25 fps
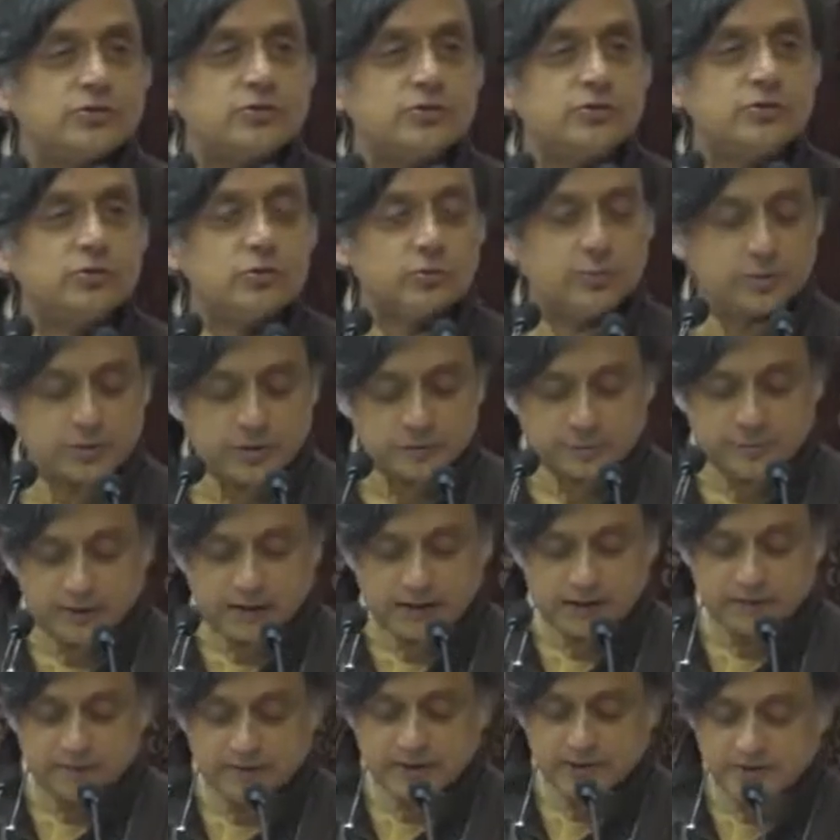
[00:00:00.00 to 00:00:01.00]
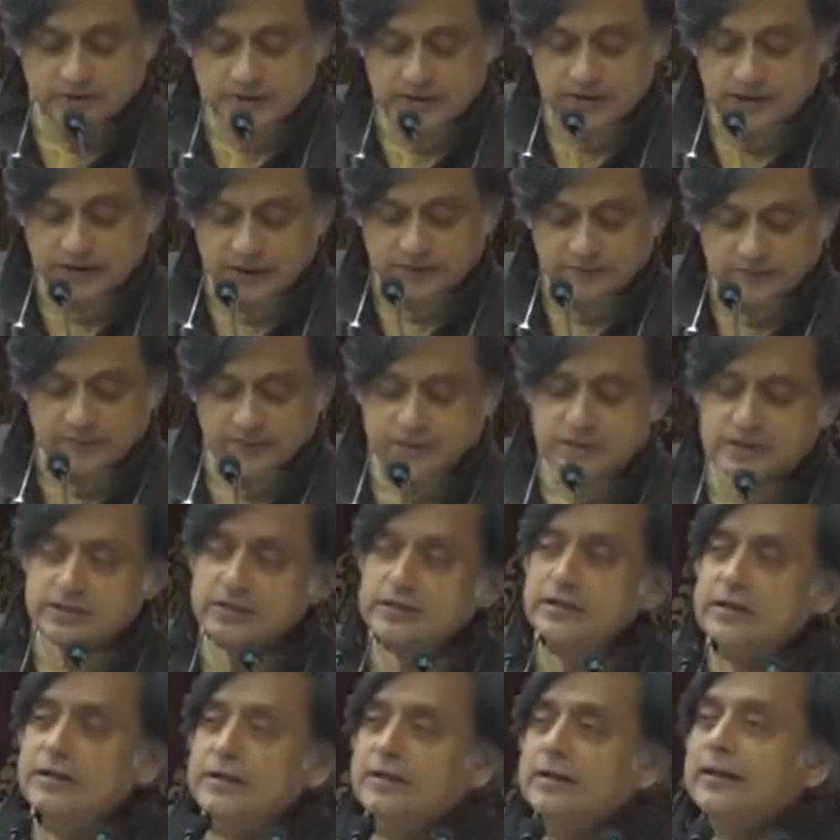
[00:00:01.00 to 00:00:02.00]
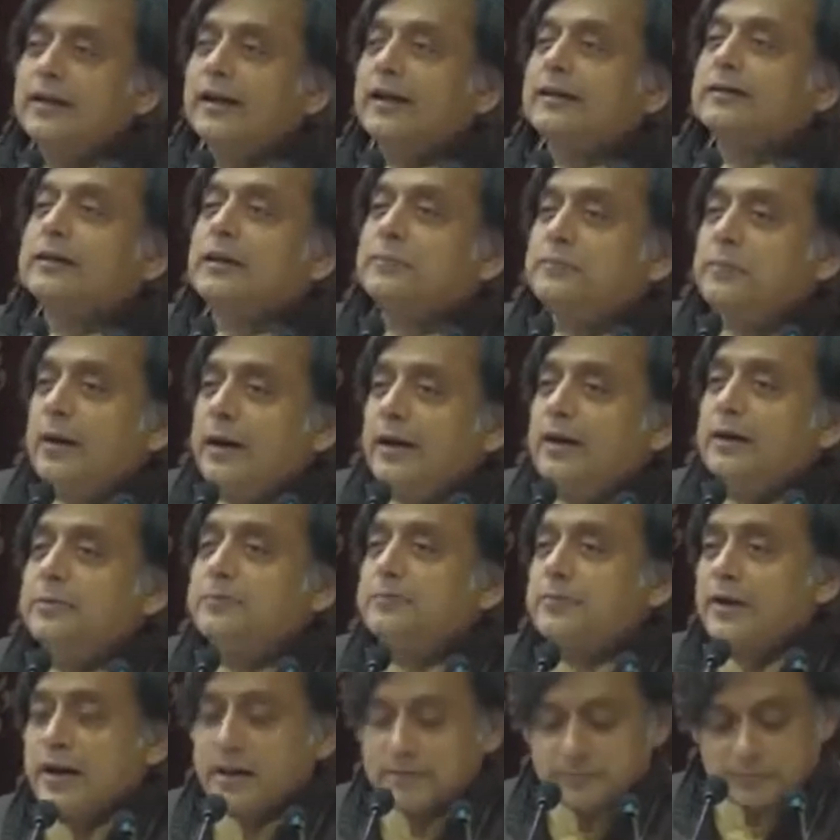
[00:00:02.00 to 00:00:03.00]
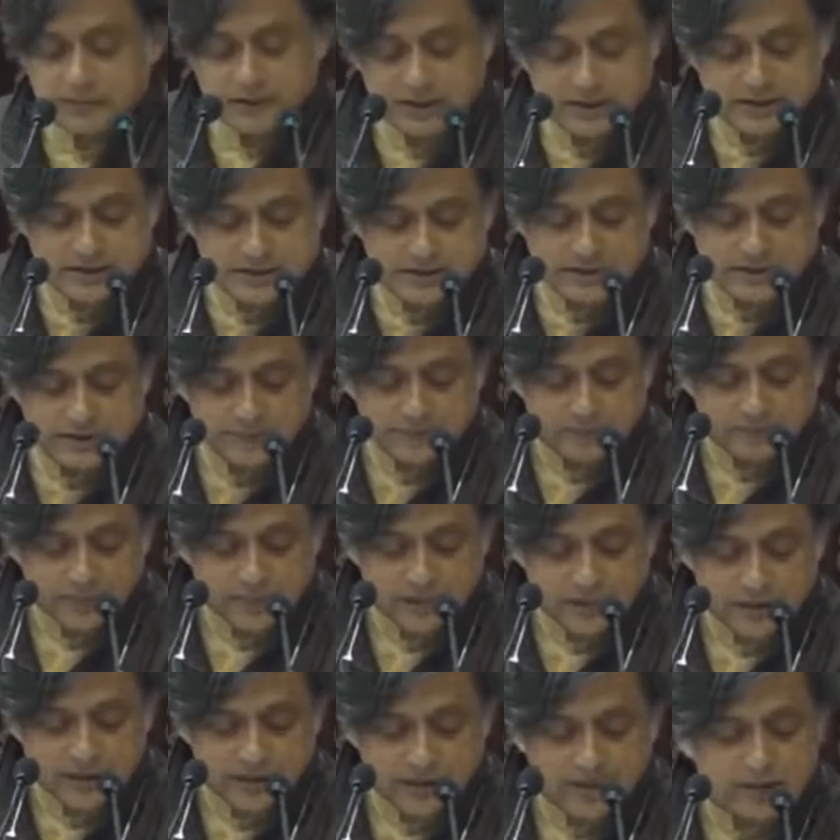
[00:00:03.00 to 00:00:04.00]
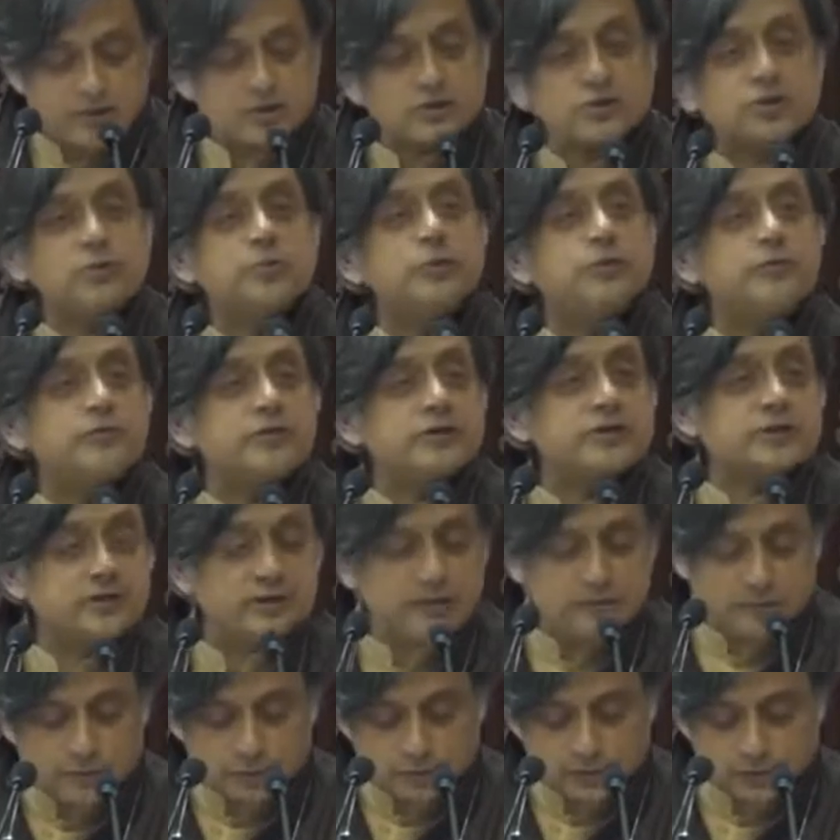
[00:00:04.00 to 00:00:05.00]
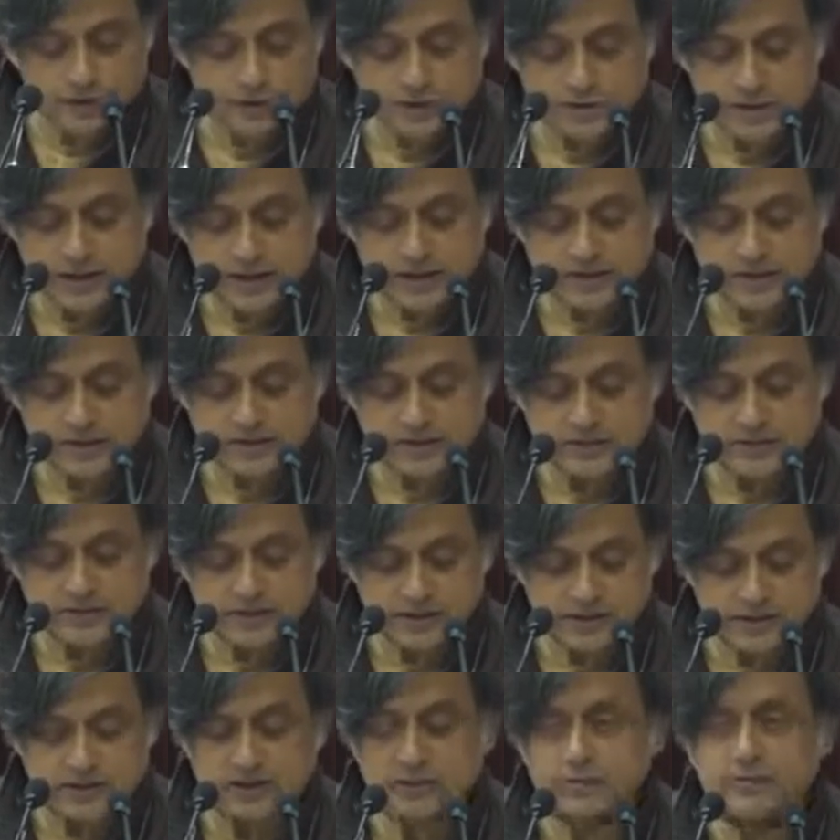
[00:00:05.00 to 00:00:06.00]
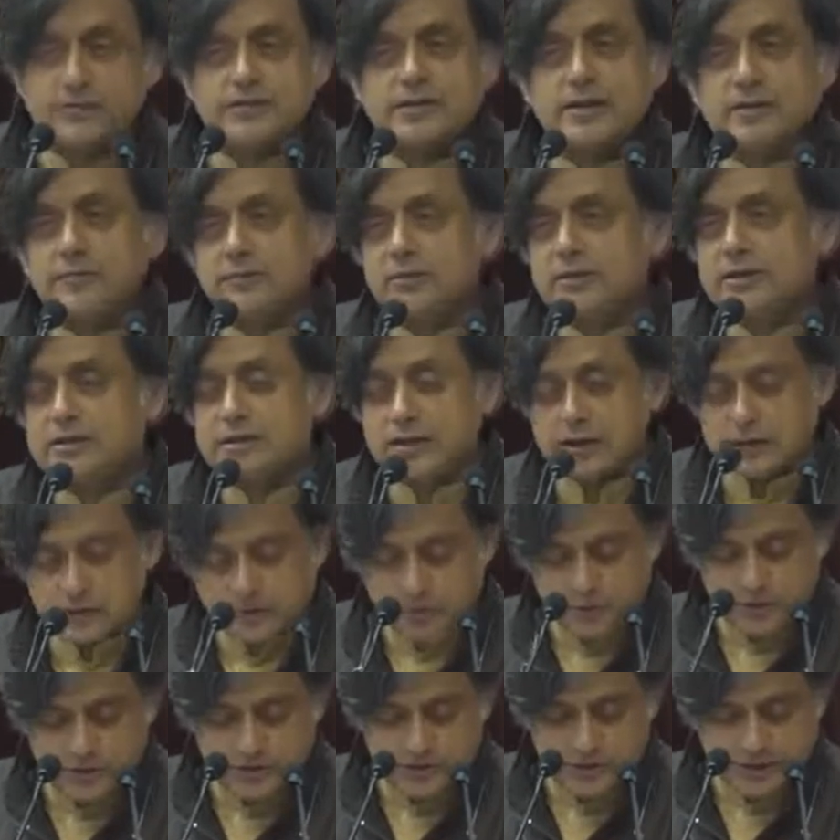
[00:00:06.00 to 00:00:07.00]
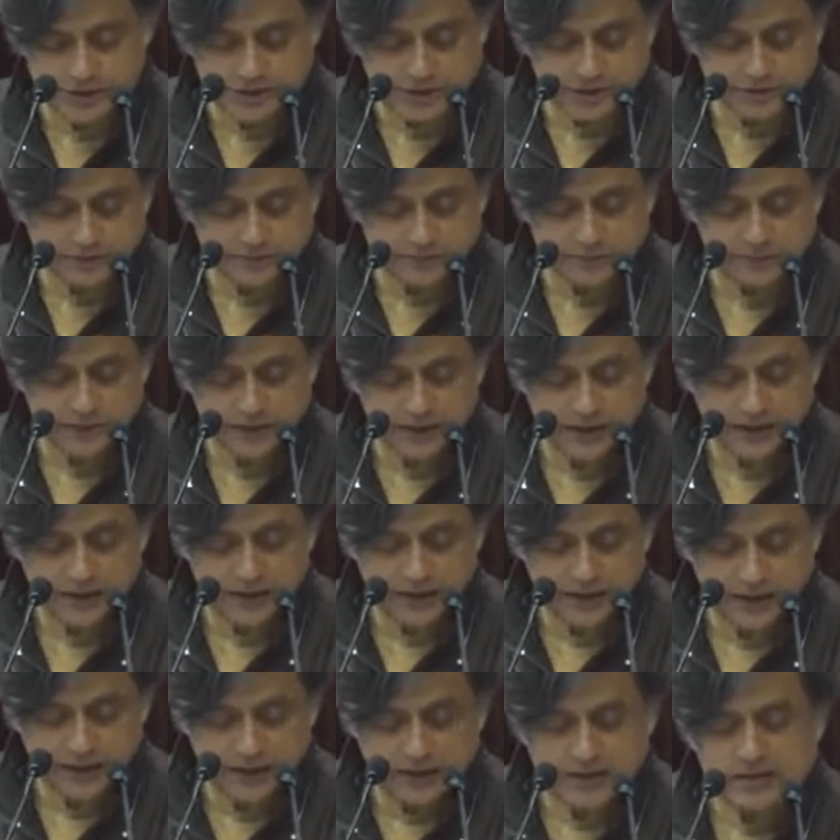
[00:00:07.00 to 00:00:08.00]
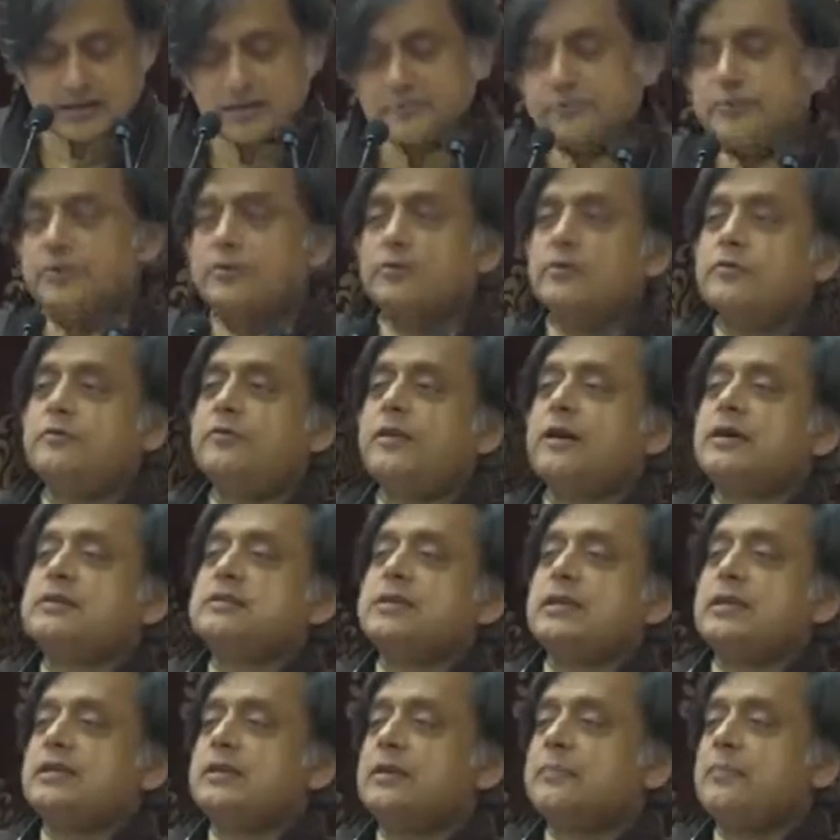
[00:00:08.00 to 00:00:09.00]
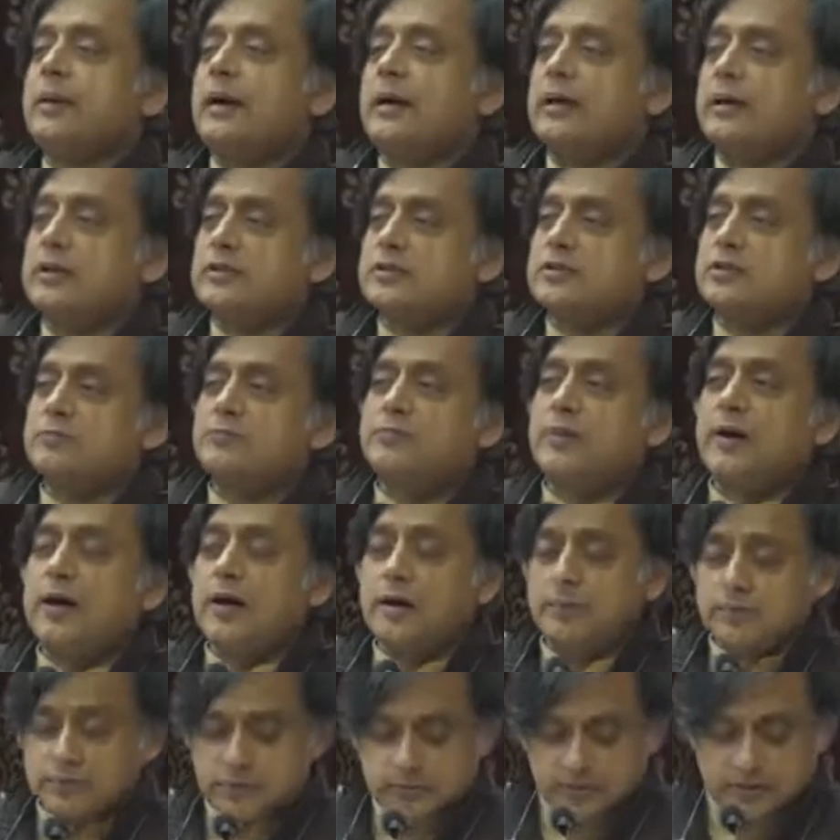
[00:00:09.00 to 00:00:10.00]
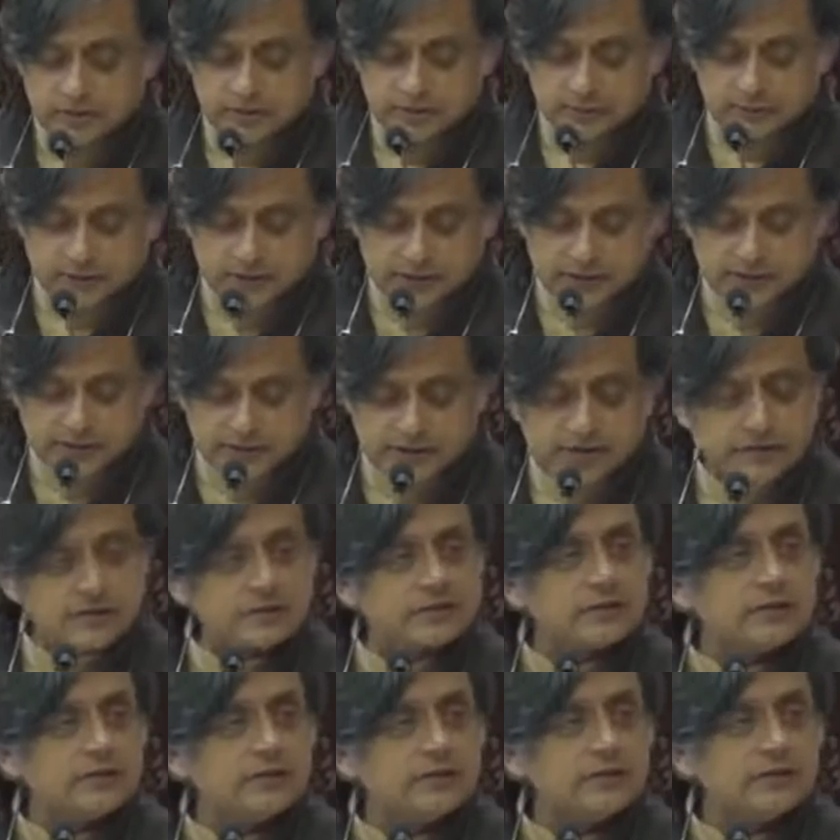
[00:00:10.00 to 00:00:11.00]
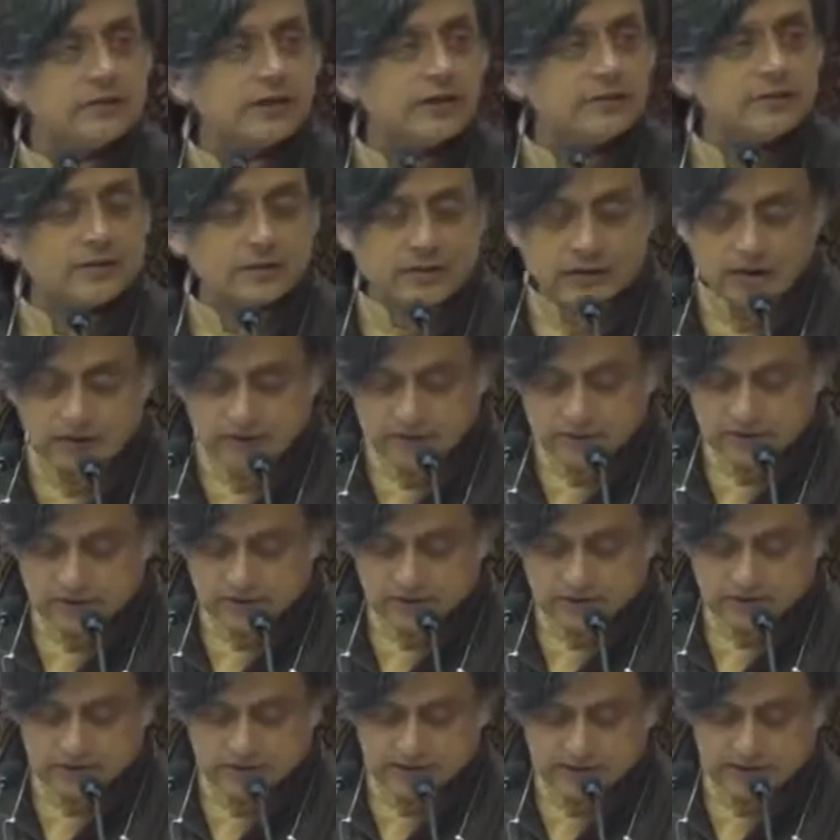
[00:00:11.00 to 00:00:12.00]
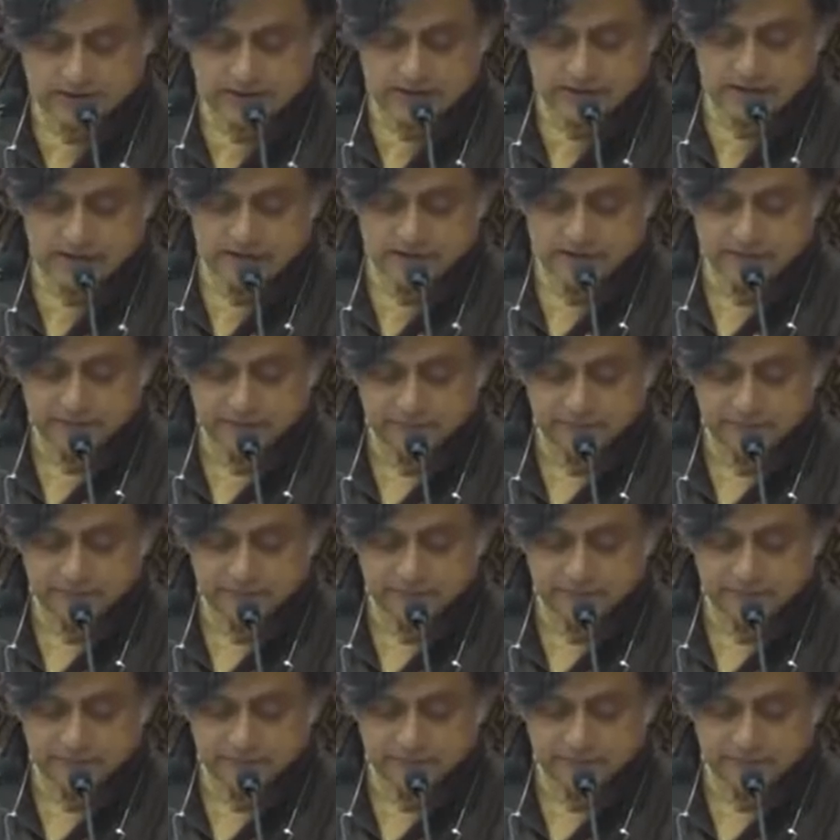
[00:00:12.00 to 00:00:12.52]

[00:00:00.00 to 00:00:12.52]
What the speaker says: rule with a parliamentary government headed by a prime minister, is superficially more attractive since it resembles our own system, except for reversing the balance of power between the president and the council of ministers.